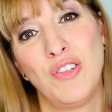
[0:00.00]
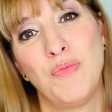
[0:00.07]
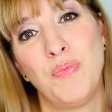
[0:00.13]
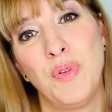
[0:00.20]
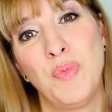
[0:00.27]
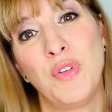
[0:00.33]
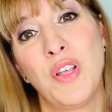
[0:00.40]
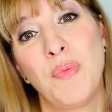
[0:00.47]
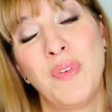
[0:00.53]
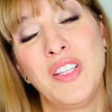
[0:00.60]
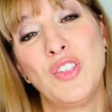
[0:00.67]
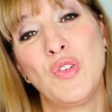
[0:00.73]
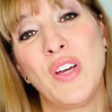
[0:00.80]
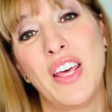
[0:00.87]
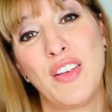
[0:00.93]
people have been
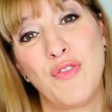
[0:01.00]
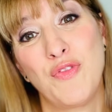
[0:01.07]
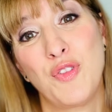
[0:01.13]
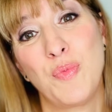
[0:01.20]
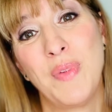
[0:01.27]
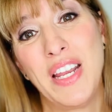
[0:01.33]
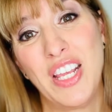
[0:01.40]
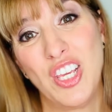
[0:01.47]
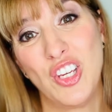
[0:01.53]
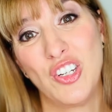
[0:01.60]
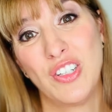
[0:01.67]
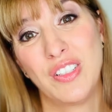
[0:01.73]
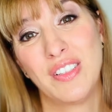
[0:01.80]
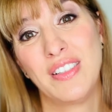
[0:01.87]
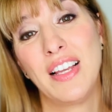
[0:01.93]
together for many
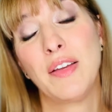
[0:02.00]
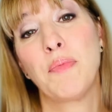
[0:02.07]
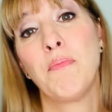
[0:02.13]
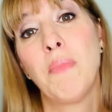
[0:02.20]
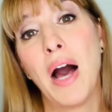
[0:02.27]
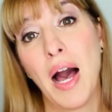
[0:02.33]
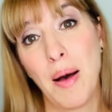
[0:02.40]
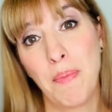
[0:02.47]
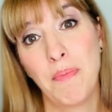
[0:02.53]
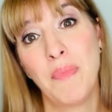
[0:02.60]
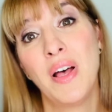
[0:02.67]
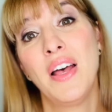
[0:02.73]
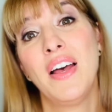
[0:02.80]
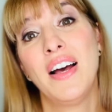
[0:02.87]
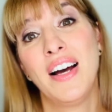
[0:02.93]
years, like
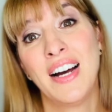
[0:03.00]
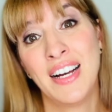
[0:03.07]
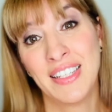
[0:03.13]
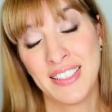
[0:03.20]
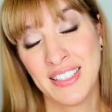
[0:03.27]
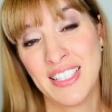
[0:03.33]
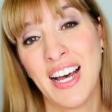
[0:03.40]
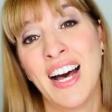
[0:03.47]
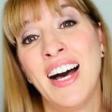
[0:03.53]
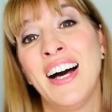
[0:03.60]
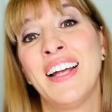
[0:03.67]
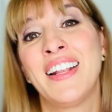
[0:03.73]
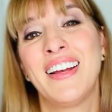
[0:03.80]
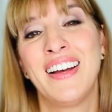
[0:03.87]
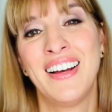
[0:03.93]
mom and
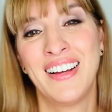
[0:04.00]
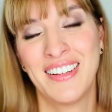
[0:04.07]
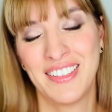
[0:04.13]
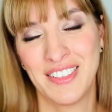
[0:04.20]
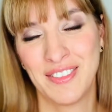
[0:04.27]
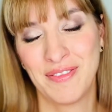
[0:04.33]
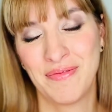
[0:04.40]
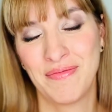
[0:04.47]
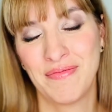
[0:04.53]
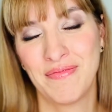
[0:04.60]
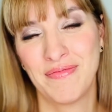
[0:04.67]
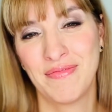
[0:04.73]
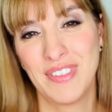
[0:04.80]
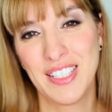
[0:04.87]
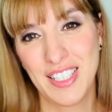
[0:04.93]
dad
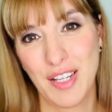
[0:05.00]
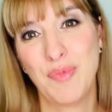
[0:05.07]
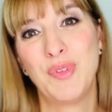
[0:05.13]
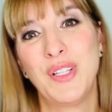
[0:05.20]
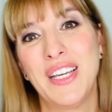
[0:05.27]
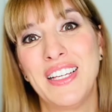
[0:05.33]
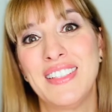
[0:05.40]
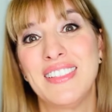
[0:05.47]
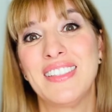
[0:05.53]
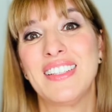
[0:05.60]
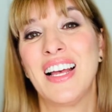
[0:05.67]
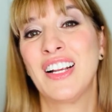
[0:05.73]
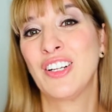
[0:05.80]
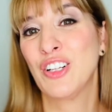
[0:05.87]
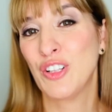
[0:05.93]
and siblings
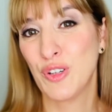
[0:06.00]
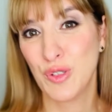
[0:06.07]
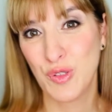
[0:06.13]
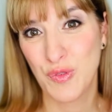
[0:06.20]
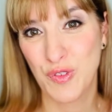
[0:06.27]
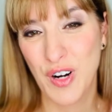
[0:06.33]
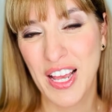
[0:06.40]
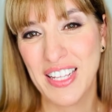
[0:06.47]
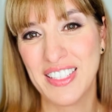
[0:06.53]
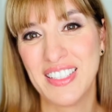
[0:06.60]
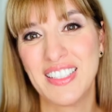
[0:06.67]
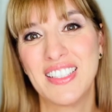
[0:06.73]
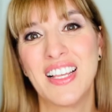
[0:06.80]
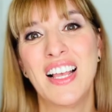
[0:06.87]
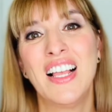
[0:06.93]
and close
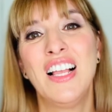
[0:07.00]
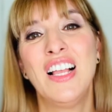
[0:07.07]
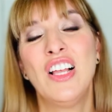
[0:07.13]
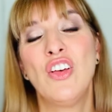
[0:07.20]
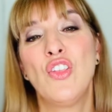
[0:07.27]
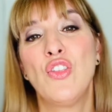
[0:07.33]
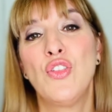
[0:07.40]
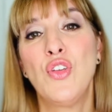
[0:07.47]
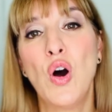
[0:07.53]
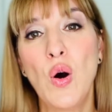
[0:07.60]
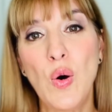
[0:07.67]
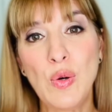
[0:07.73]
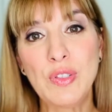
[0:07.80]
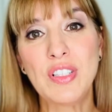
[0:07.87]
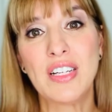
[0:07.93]
friends.
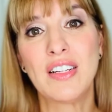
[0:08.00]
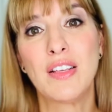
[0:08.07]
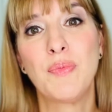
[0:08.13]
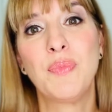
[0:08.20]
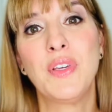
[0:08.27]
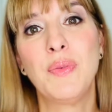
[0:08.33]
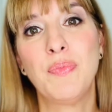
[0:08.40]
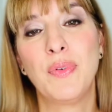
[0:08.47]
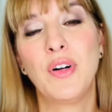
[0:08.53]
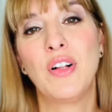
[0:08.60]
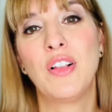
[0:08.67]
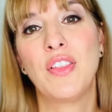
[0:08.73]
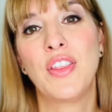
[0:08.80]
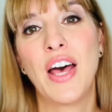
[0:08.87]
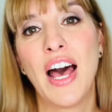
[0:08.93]
Those are the
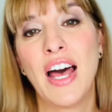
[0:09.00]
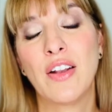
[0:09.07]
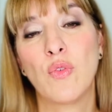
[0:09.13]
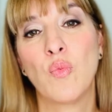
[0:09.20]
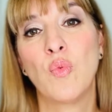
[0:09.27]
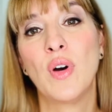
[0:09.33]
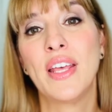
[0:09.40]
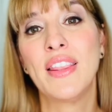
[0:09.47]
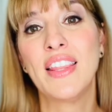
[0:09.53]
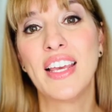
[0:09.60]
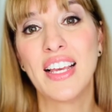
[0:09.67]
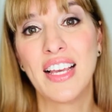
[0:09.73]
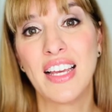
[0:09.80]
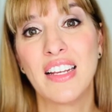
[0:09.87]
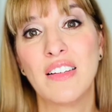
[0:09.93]
people that when
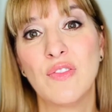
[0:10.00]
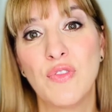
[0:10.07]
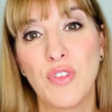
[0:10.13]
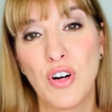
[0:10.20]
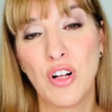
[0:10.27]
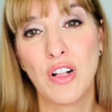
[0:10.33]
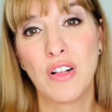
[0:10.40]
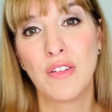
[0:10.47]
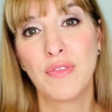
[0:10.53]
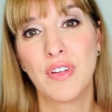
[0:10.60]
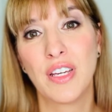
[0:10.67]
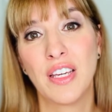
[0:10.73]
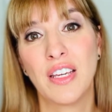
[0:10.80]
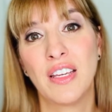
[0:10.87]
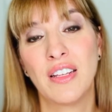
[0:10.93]
they get involved
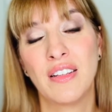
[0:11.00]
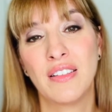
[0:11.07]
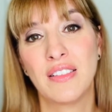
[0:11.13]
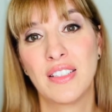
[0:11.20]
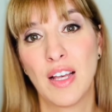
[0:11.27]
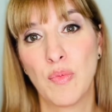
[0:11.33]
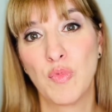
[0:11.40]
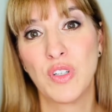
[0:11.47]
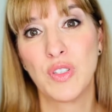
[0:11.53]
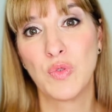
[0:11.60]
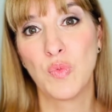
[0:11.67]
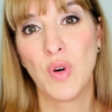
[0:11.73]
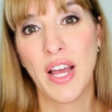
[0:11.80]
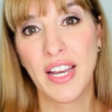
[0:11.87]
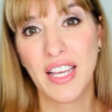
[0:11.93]
in someone's
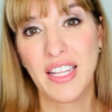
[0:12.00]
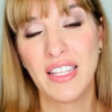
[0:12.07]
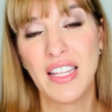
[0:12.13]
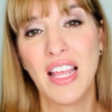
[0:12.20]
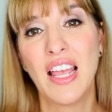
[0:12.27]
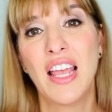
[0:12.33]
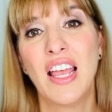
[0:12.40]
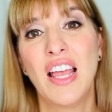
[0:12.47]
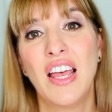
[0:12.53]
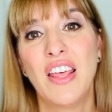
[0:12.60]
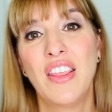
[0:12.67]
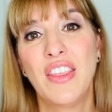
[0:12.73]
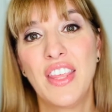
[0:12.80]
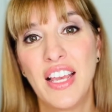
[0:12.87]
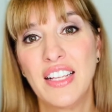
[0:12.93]
wedding,
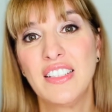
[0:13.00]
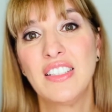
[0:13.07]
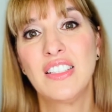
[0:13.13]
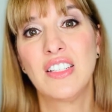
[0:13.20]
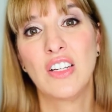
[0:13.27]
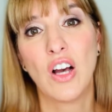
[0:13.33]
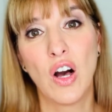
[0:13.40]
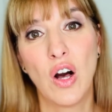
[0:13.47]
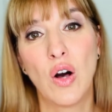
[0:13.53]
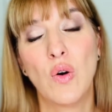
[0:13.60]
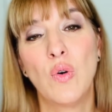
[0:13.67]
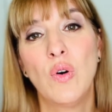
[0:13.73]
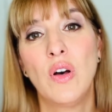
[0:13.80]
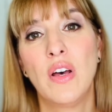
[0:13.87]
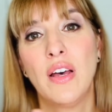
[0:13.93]
things
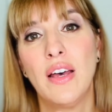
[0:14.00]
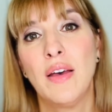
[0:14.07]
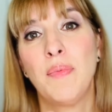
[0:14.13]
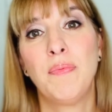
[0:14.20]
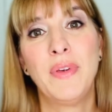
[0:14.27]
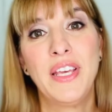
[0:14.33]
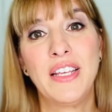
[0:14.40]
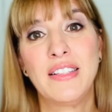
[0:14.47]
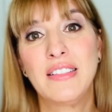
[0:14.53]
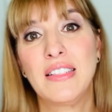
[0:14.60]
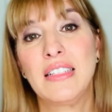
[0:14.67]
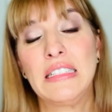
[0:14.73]
go a bit